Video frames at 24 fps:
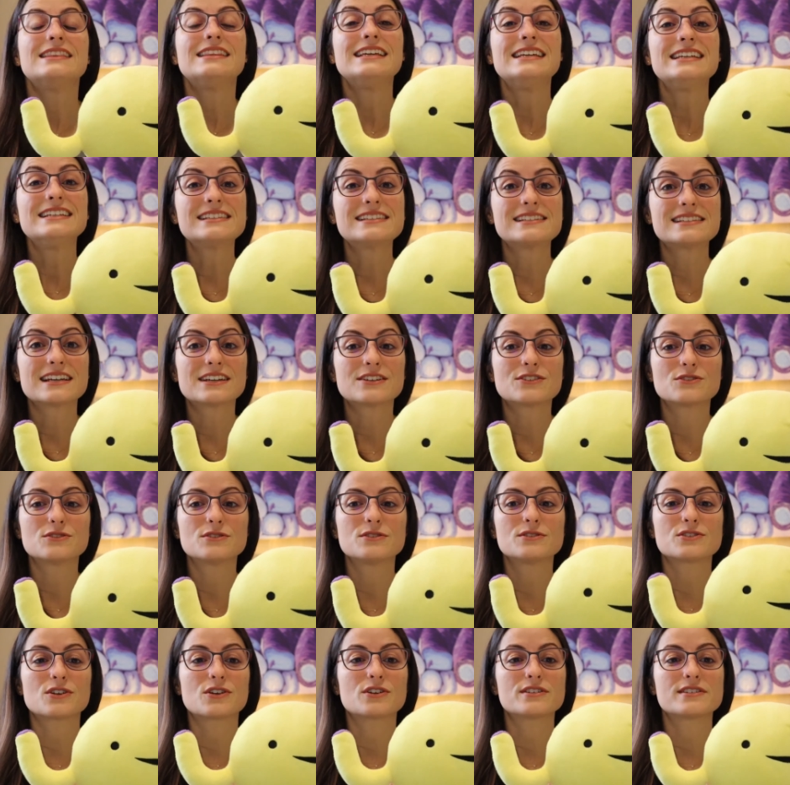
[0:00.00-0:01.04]
These
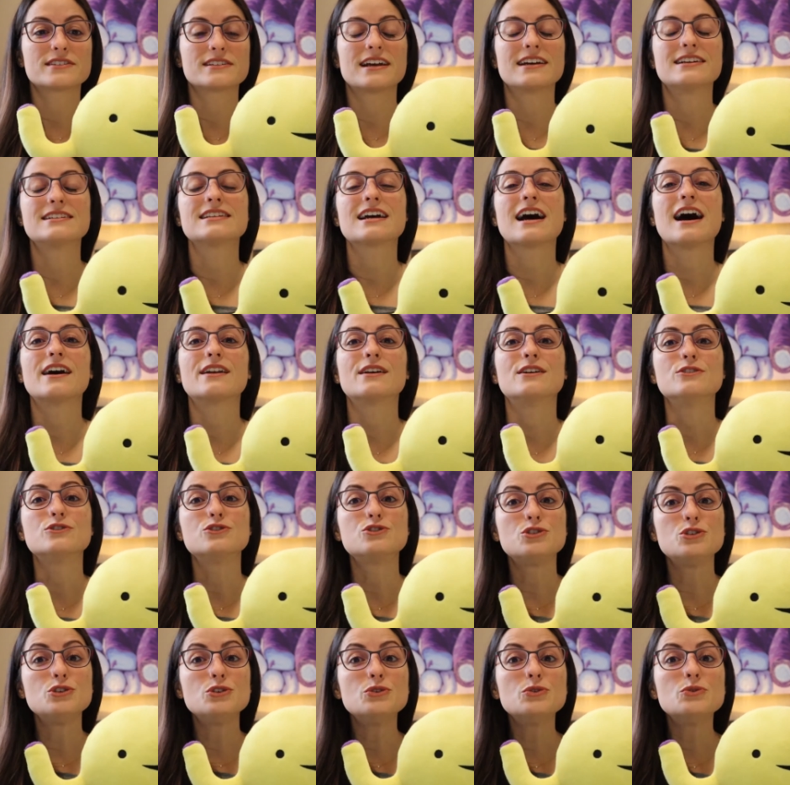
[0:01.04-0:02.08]
signals are sent on a
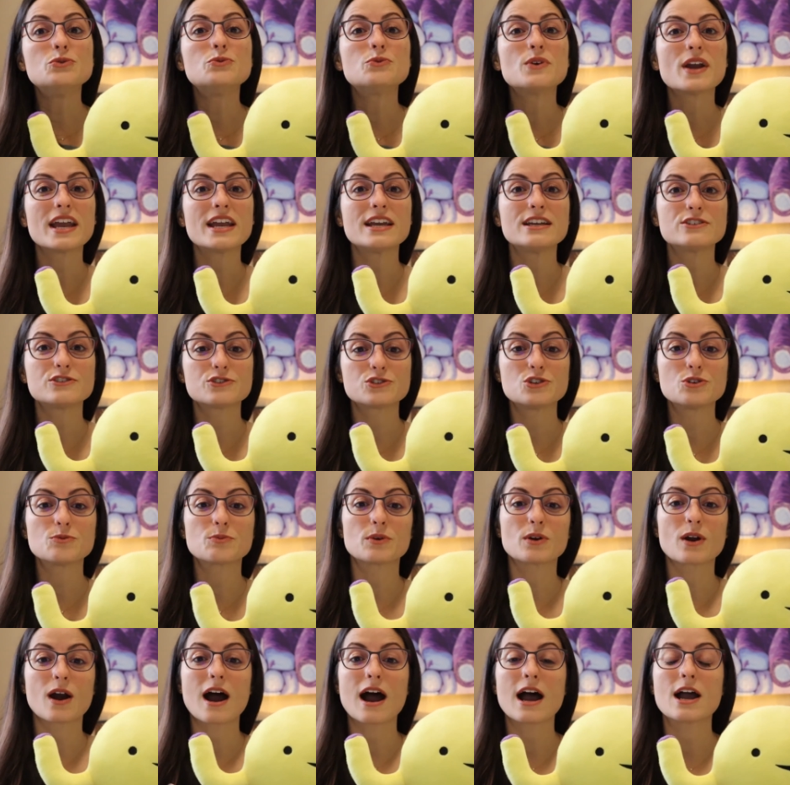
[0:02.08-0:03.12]
two-way
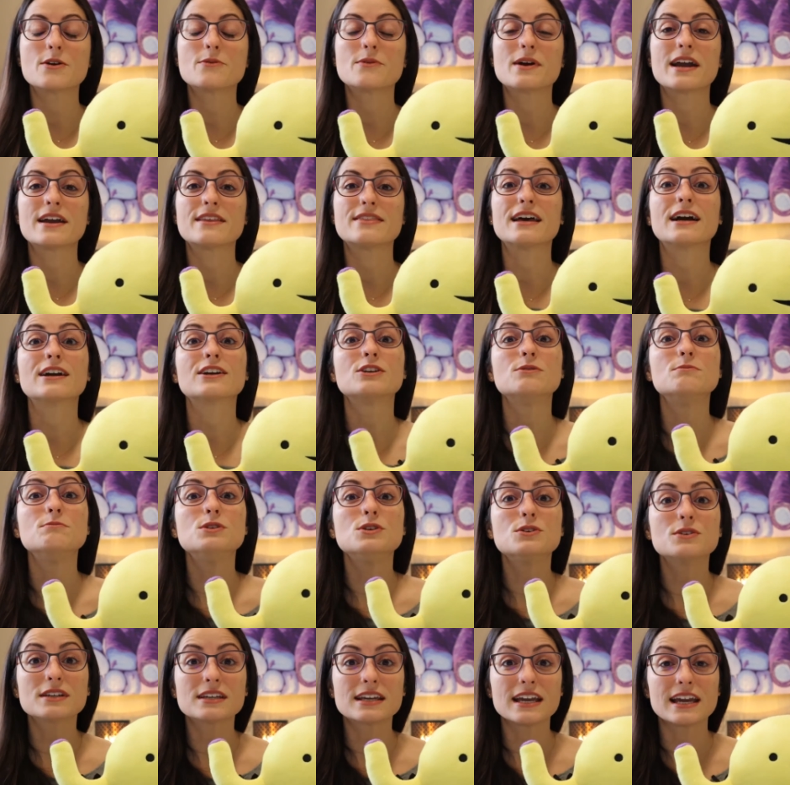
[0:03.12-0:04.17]
superhighway that
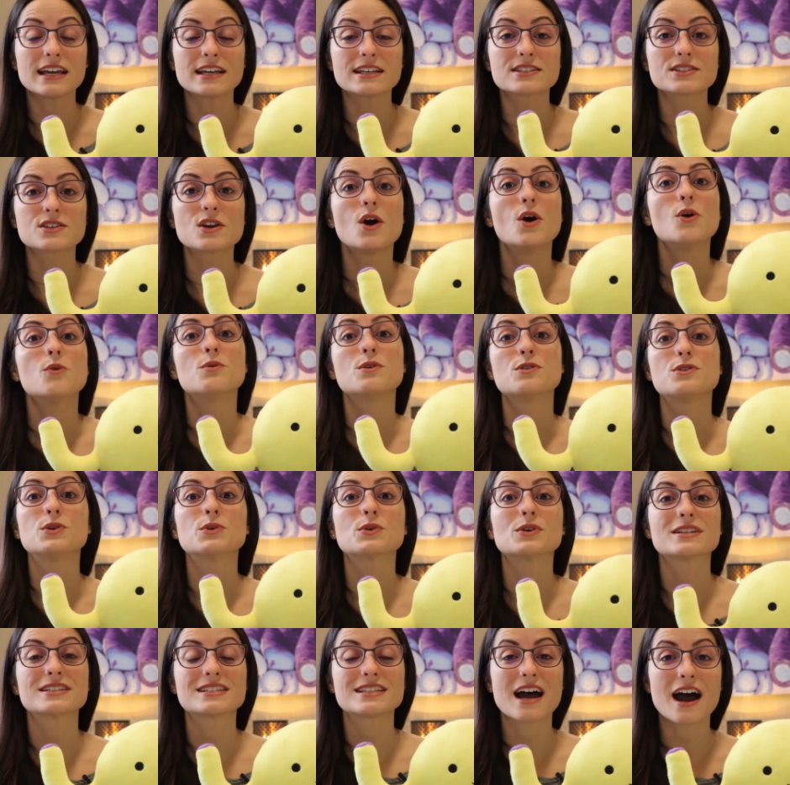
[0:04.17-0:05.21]
communicates with
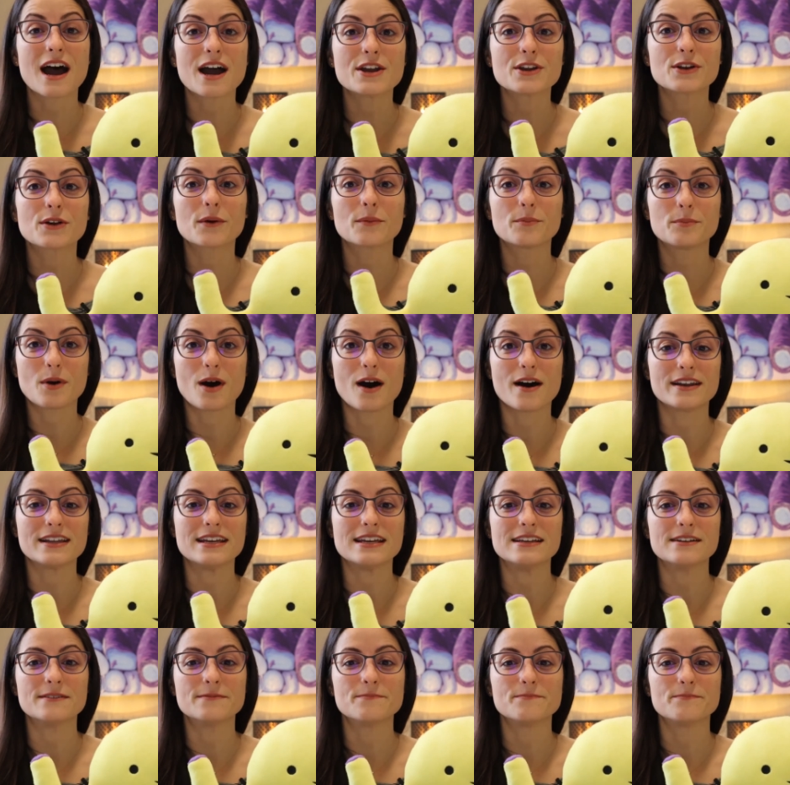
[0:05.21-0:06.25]
your entire
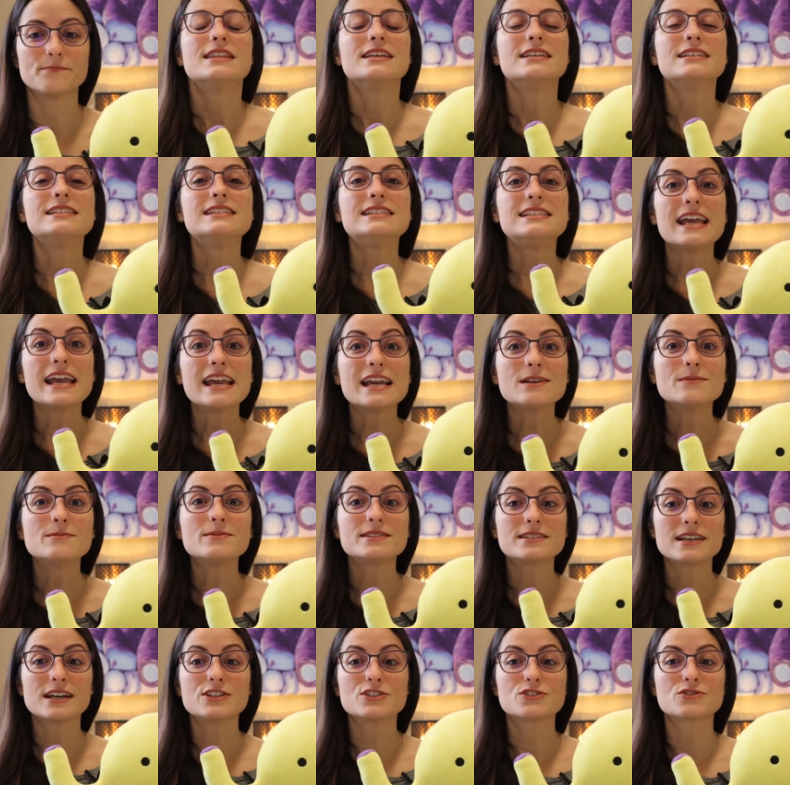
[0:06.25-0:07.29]
body. The same
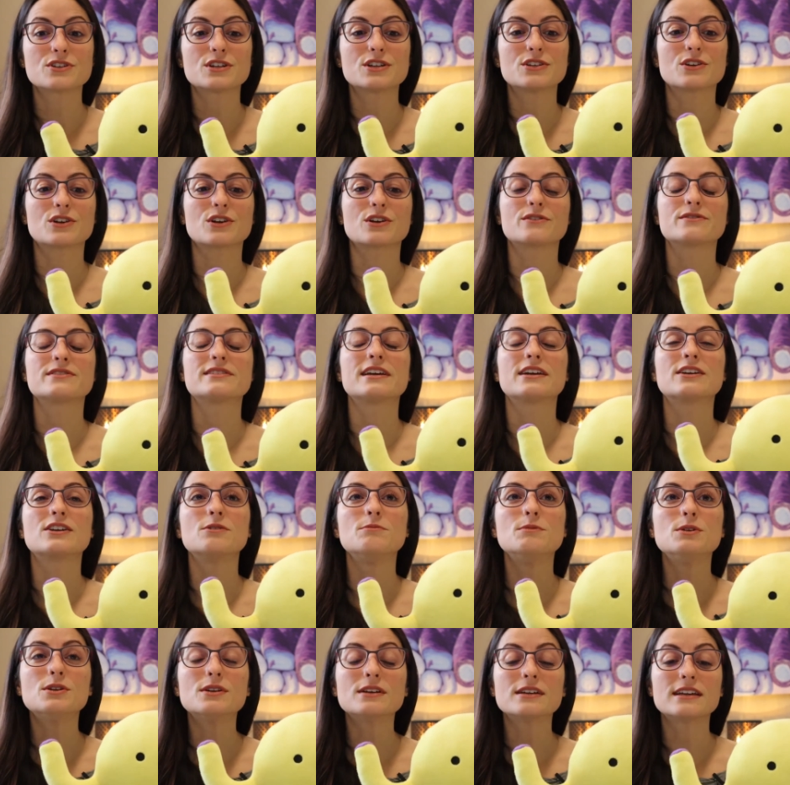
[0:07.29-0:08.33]
sensory nerves that
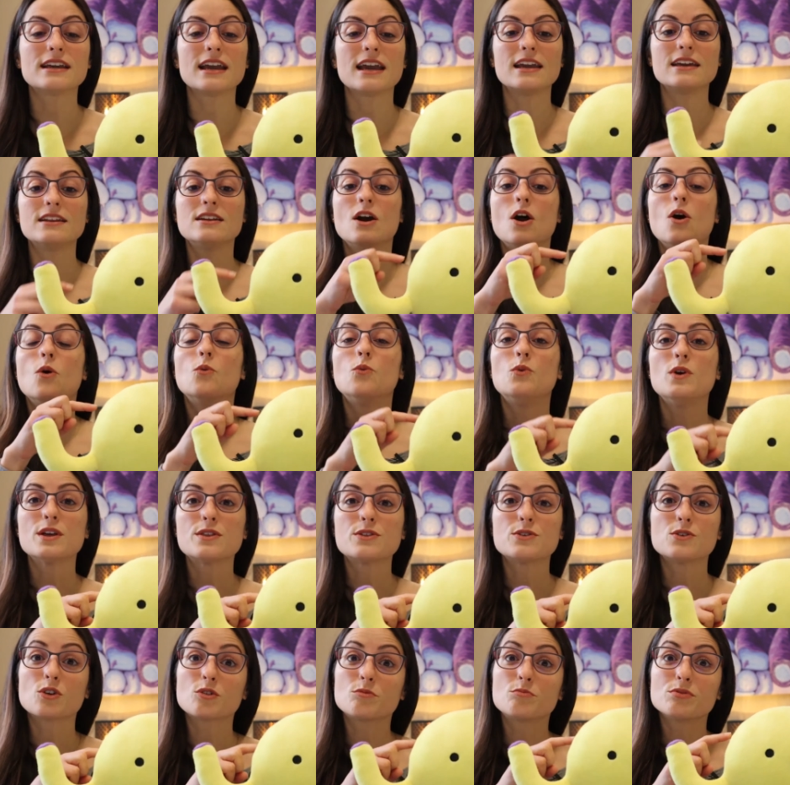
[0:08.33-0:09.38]
communicate
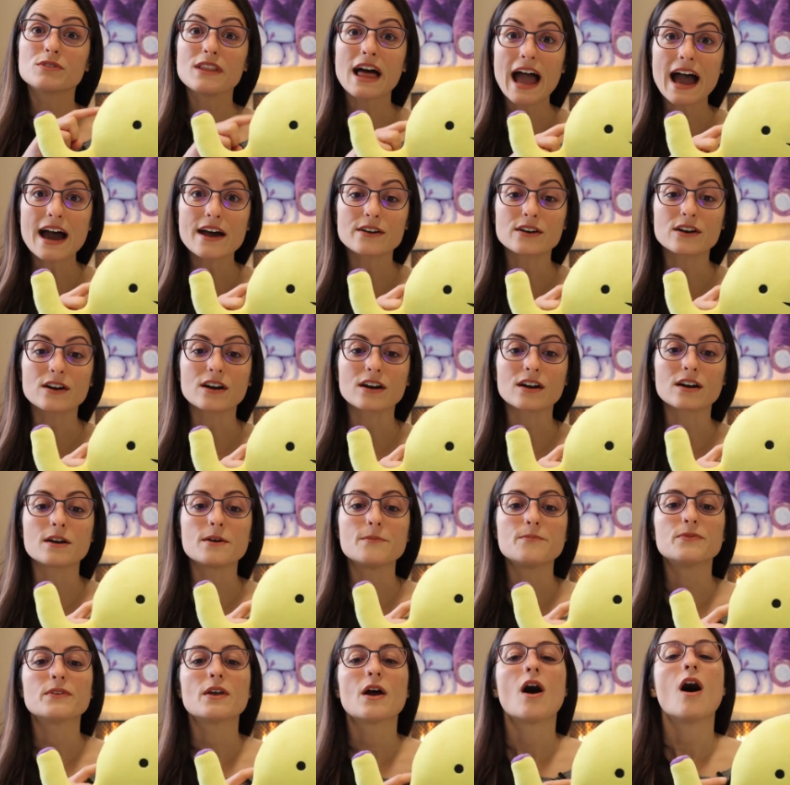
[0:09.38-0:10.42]
with your bladder
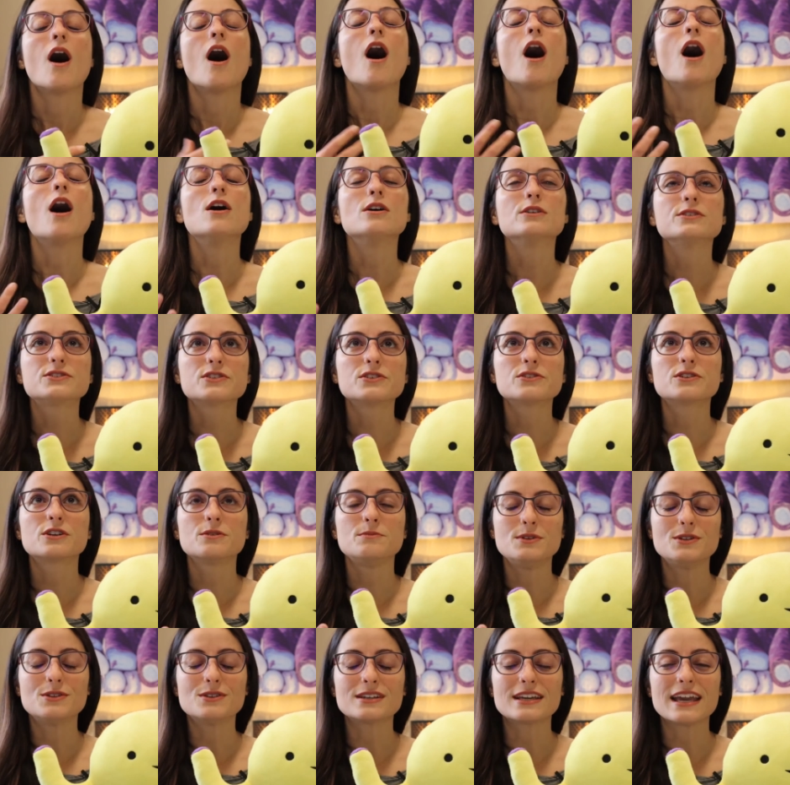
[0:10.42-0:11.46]
also
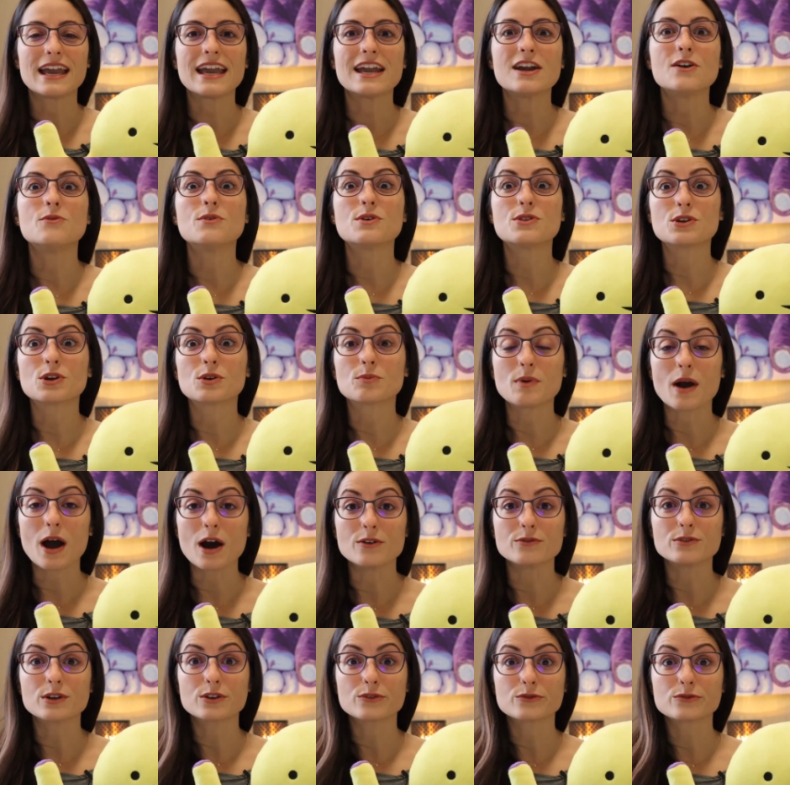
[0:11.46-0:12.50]
communicate with your
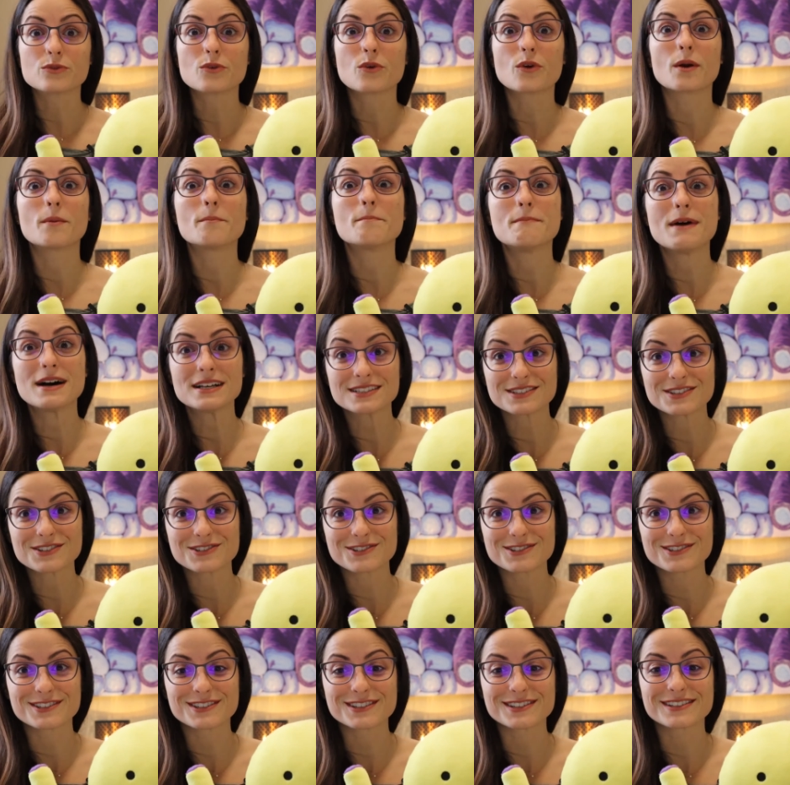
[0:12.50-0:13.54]
pelvic floor
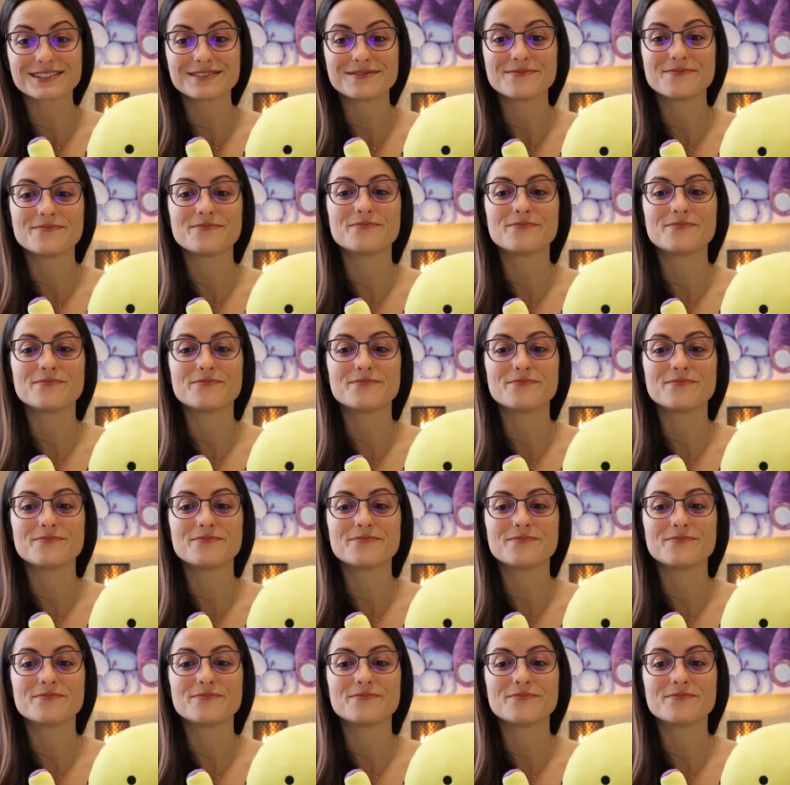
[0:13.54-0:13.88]
muscles.